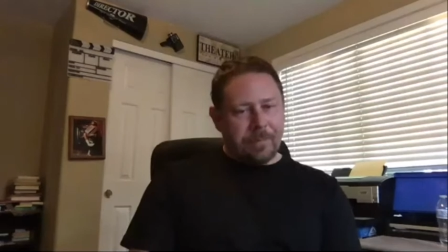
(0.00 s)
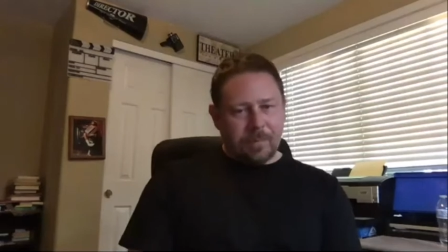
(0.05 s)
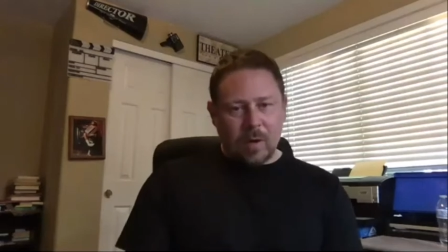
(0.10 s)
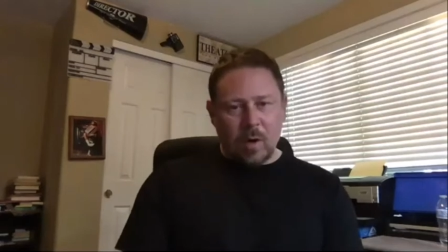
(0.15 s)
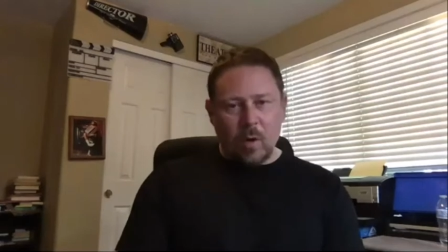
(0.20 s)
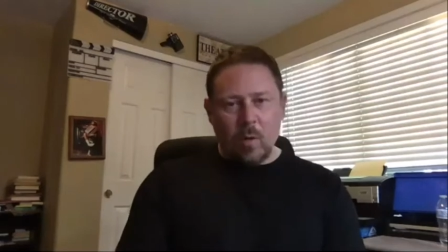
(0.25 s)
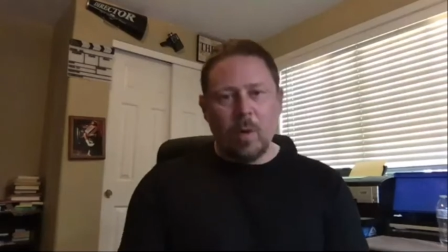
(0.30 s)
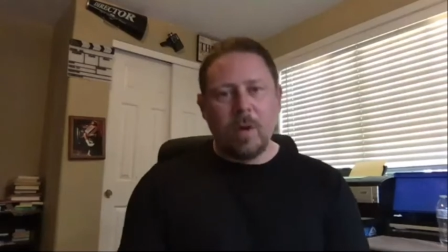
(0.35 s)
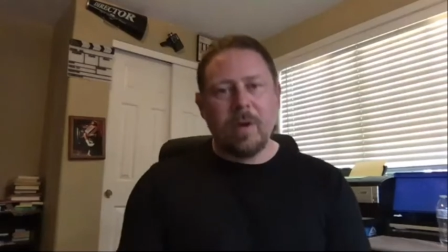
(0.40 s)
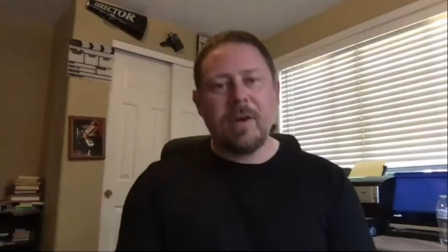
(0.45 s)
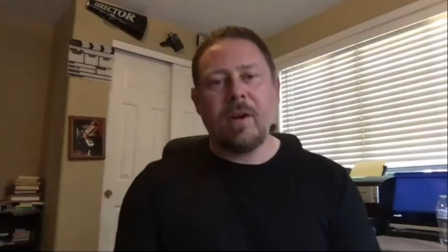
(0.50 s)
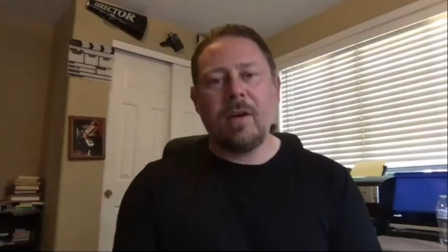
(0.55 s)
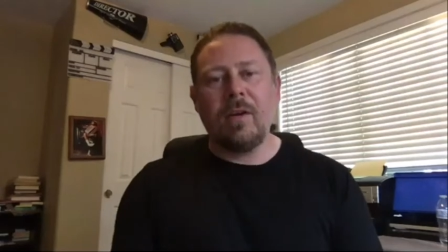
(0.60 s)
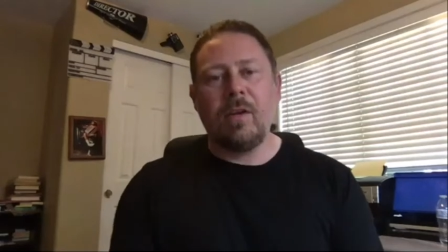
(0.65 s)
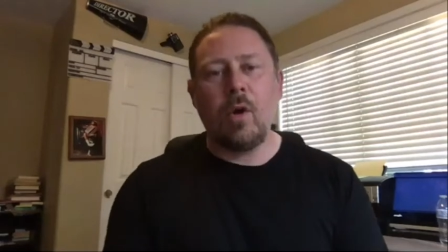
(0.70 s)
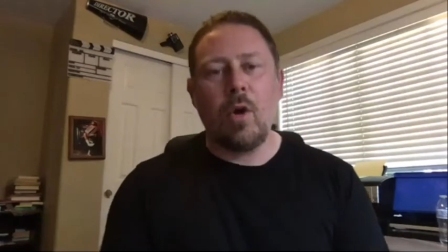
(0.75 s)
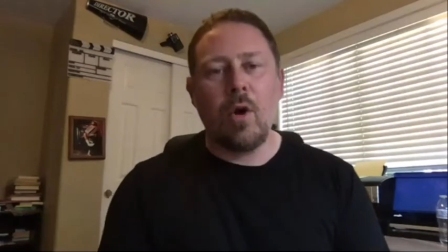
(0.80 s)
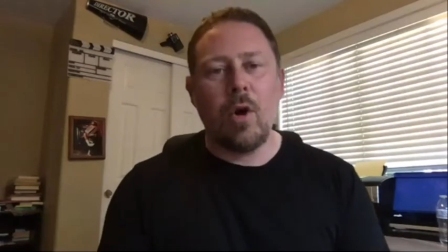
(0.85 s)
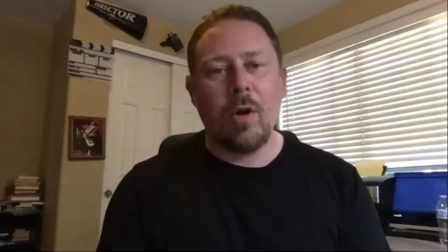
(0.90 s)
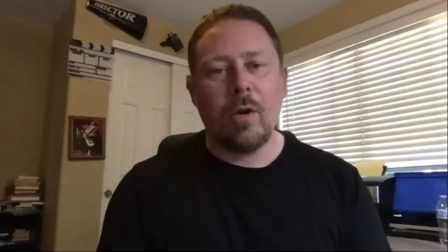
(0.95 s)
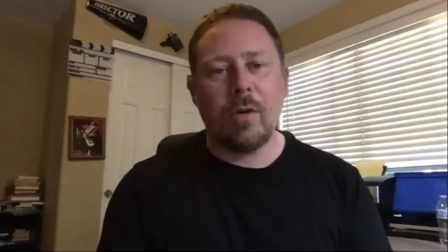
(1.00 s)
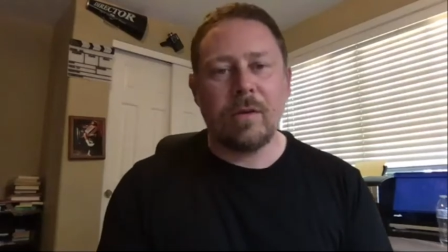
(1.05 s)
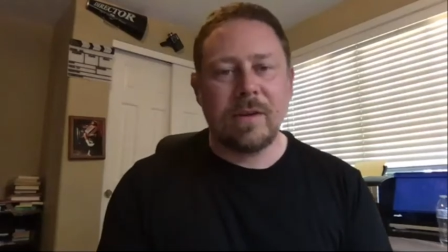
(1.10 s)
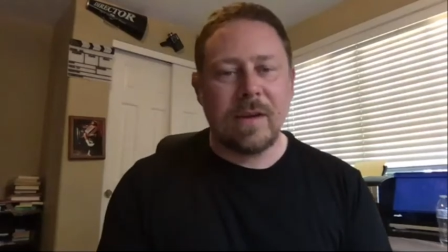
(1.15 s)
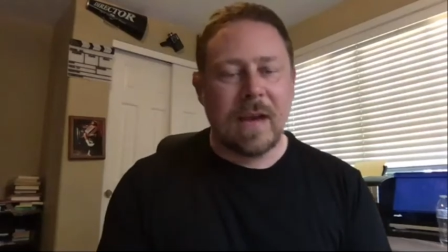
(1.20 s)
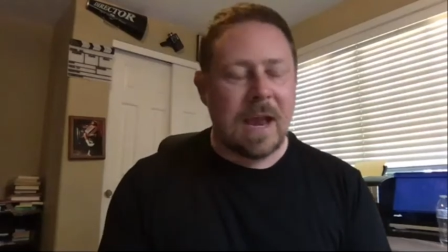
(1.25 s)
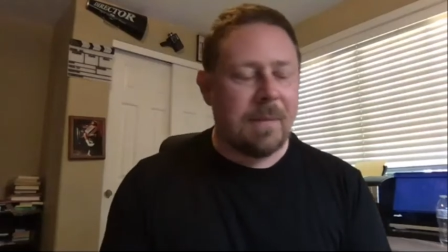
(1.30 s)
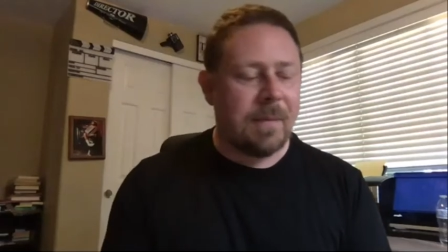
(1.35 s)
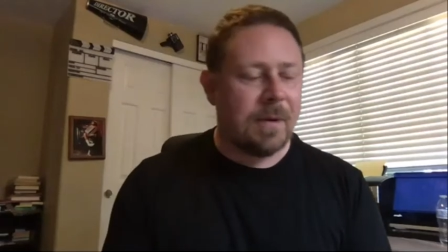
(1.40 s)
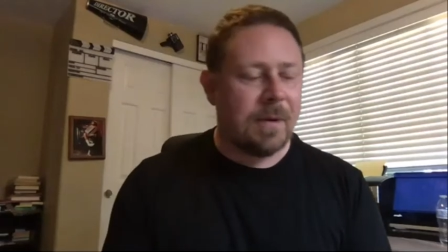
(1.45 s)
we're there a long
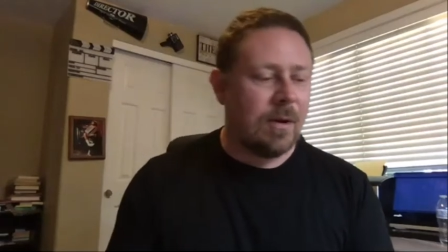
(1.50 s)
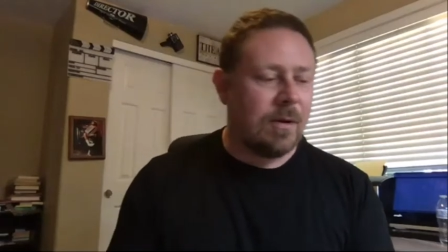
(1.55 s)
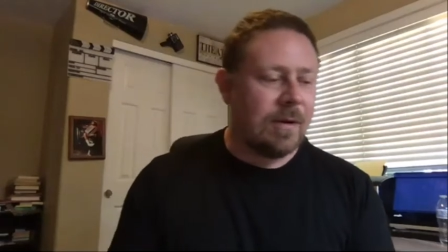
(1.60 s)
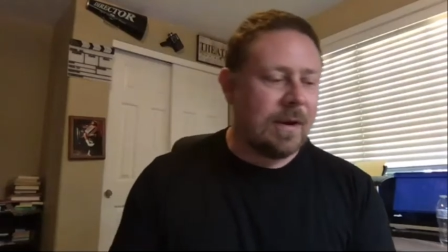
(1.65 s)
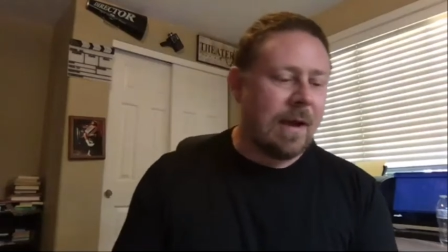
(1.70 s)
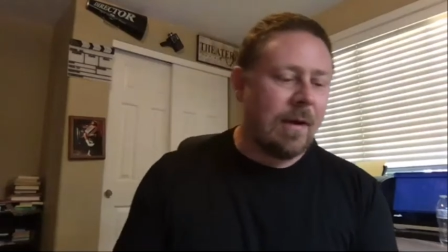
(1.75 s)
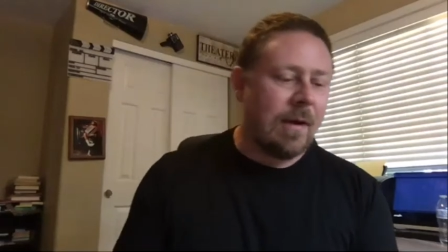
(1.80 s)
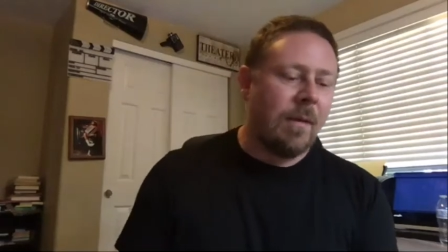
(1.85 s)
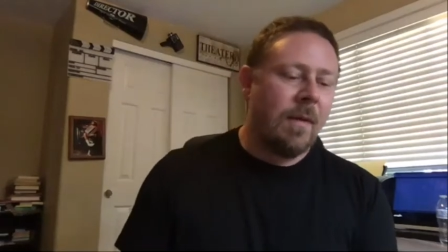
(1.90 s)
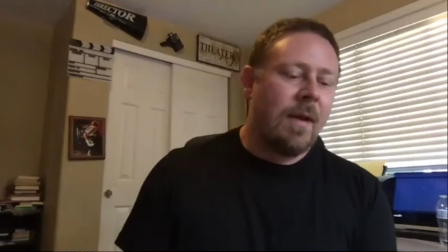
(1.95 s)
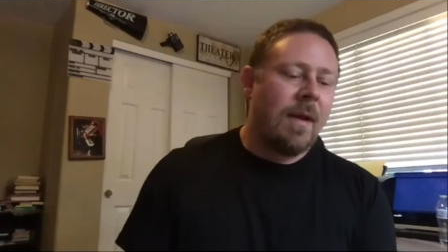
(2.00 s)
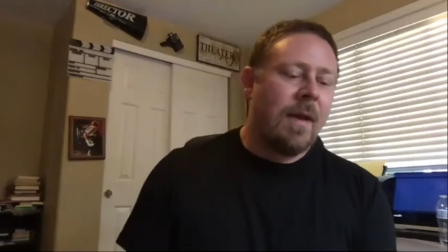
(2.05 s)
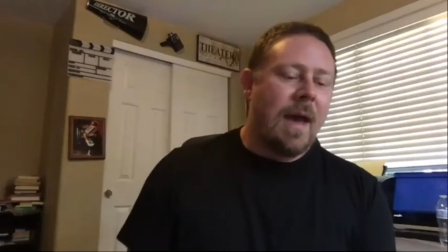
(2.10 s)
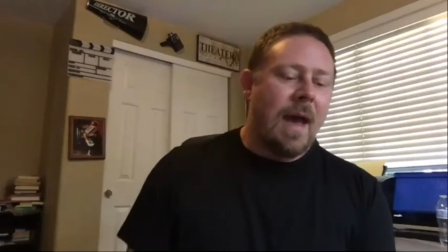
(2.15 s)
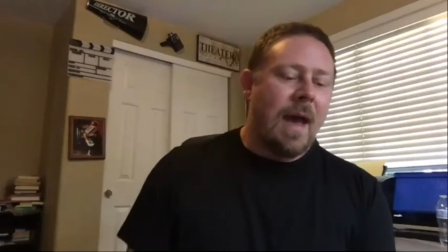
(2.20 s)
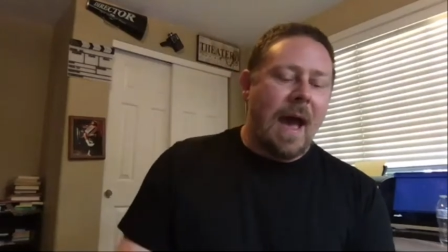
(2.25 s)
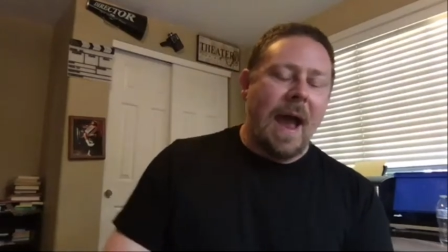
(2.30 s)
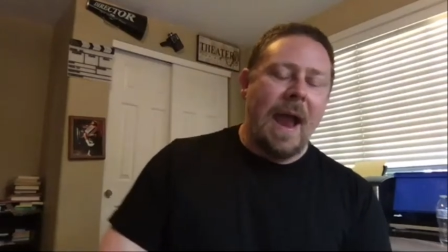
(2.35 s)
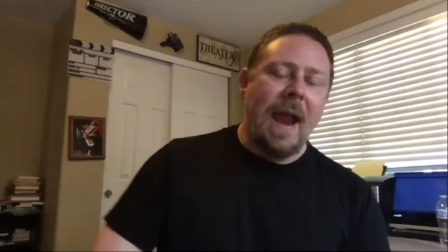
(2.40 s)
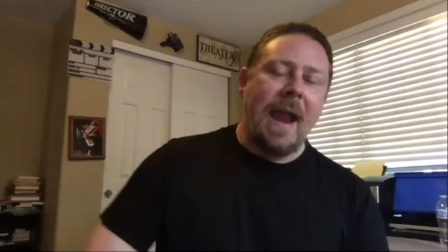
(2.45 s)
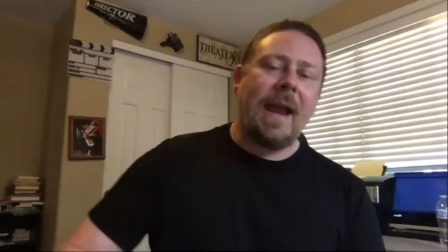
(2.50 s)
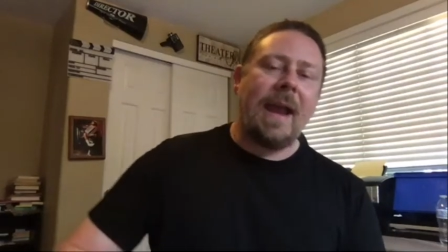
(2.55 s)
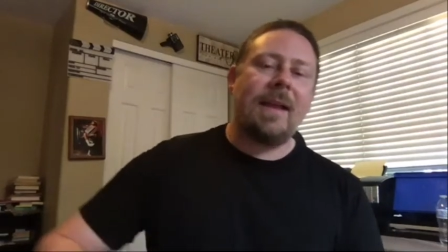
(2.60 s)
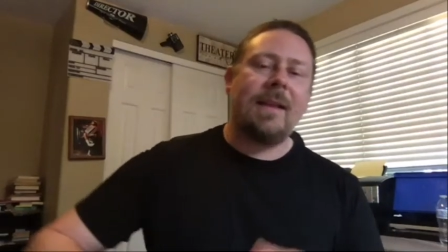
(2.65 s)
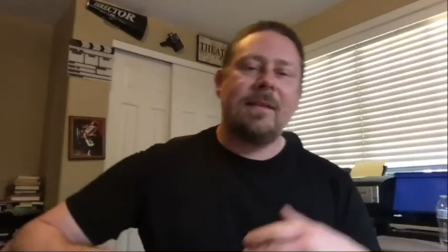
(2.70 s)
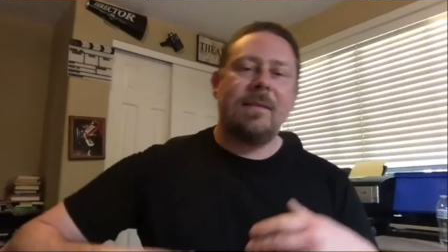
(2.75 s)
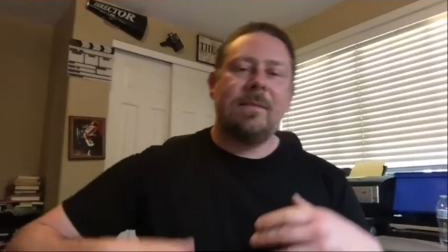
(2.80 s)
time ago. Now I